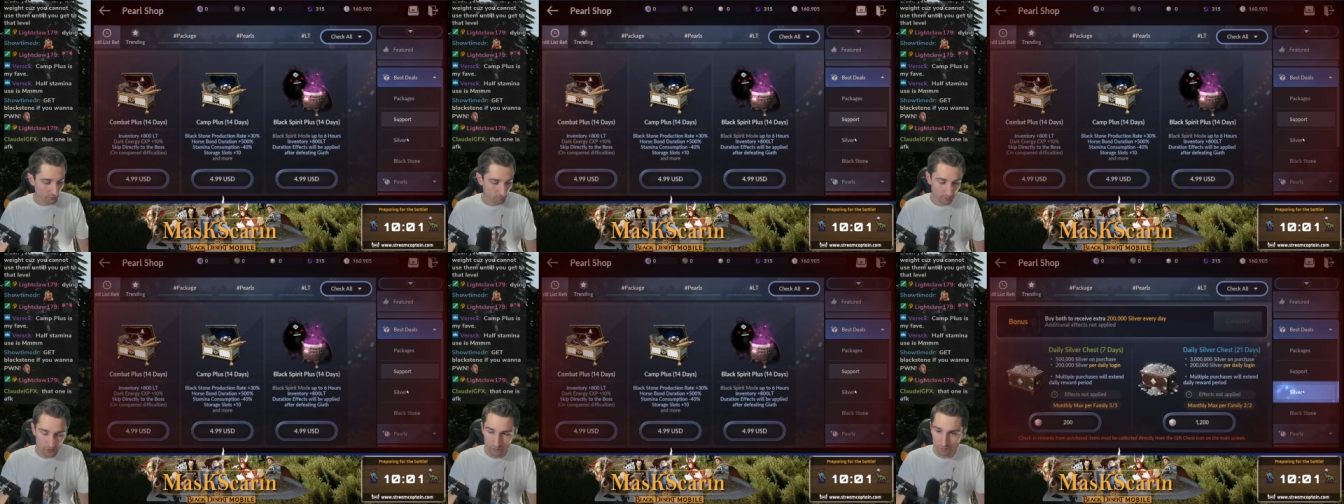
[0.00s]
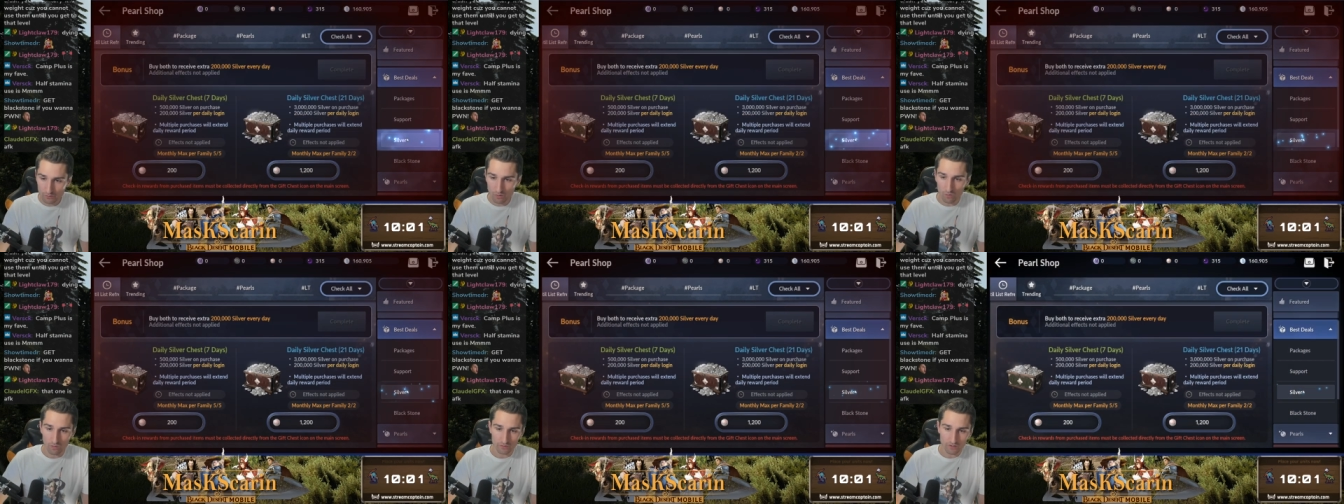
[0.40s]
pure
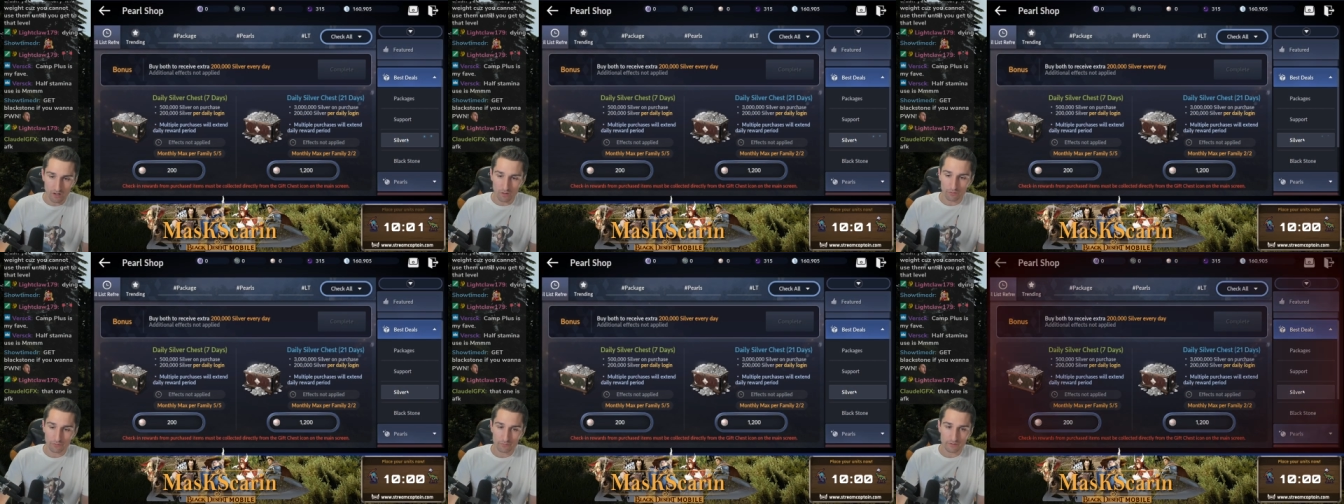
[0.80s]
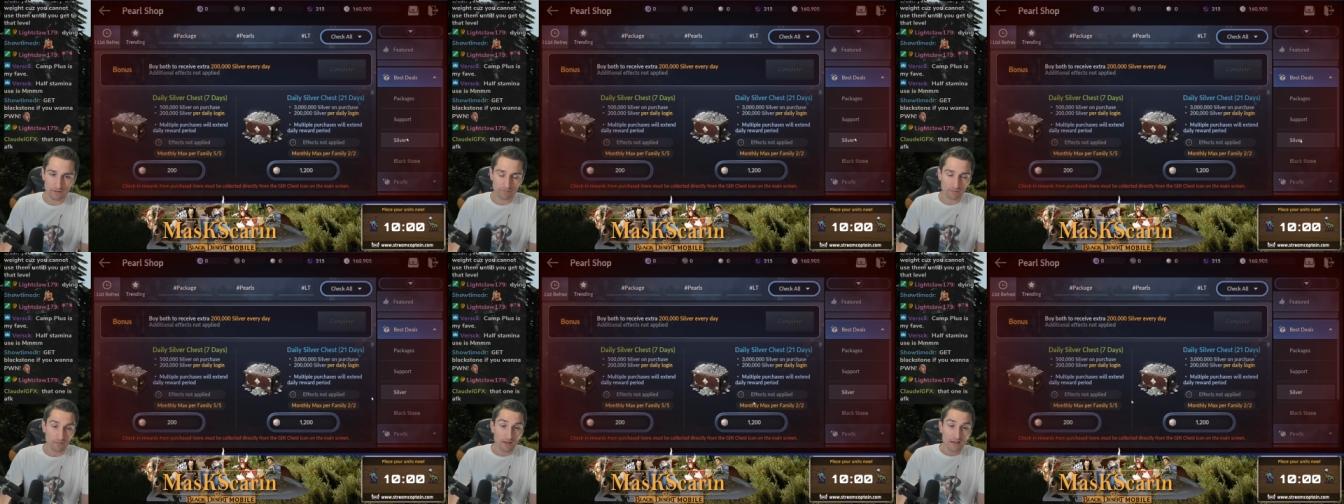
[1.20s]
gold, all three
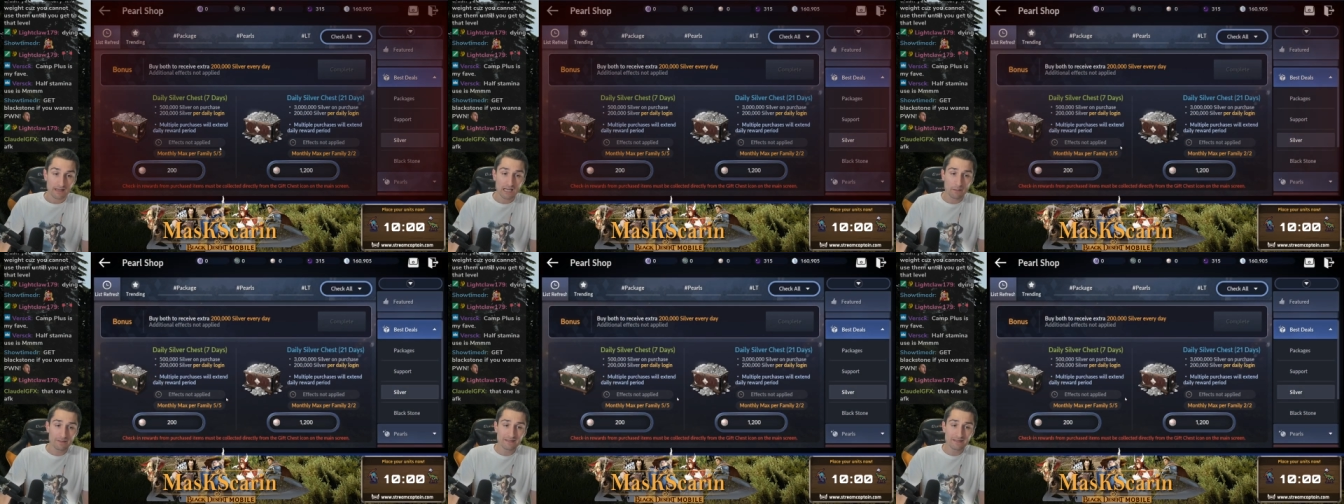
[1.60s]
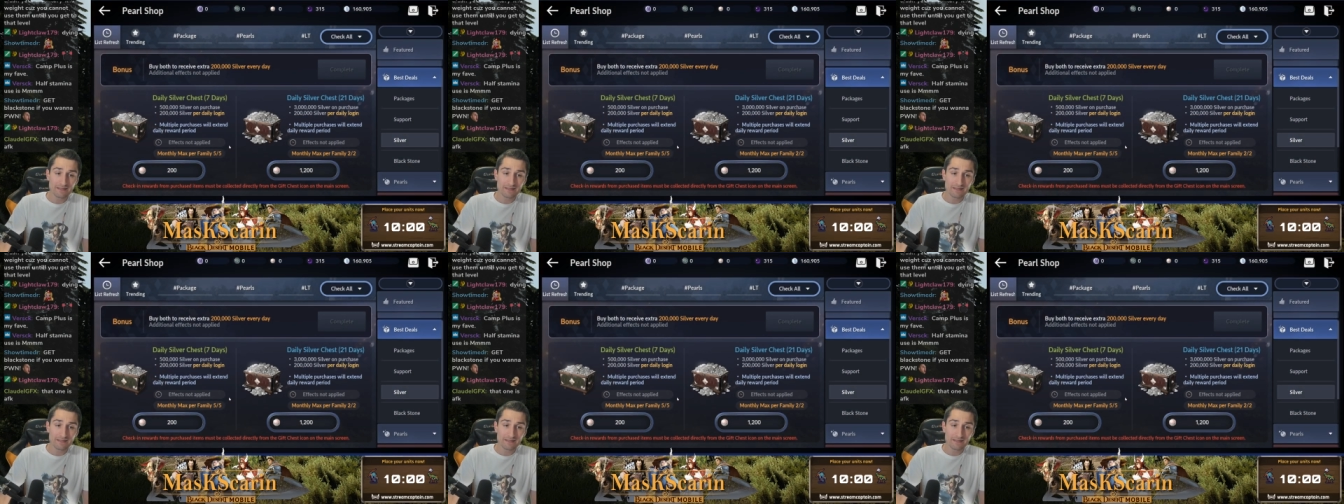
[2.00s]
of them. Coming
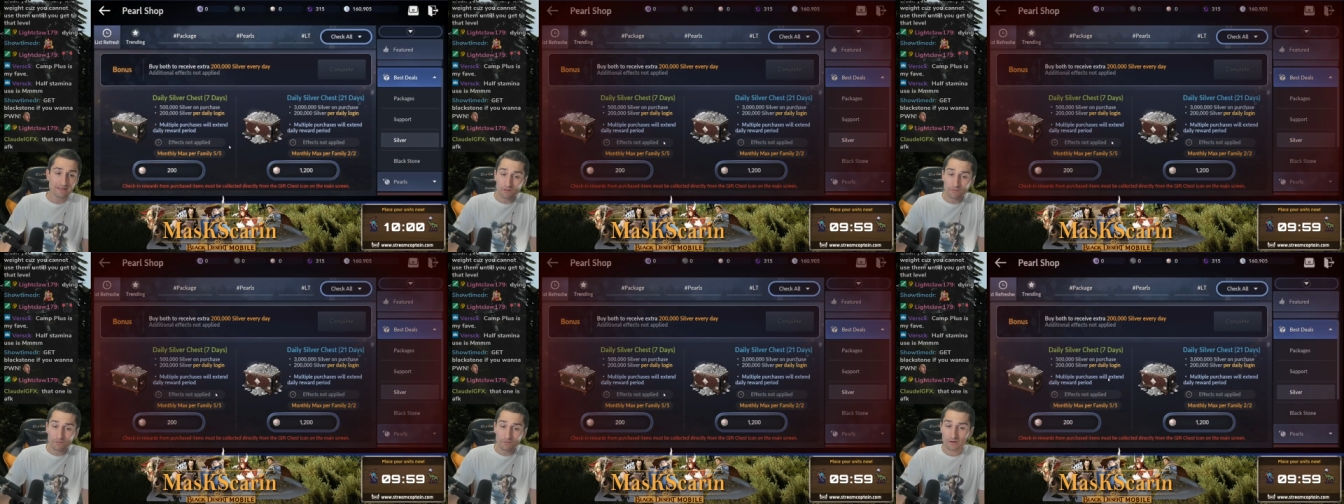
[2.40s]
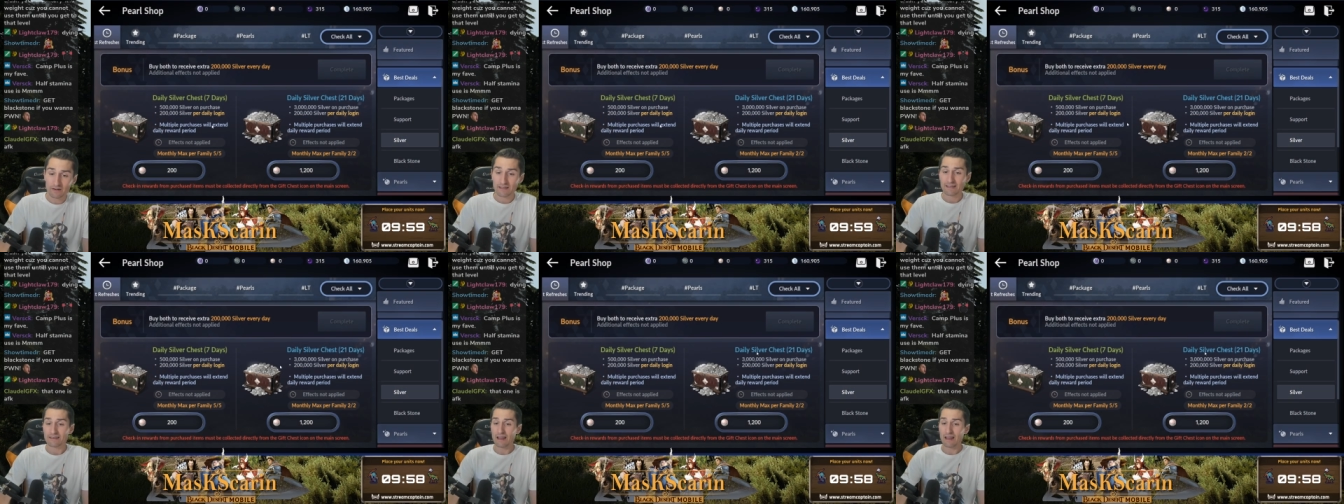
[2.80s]
down to the silver.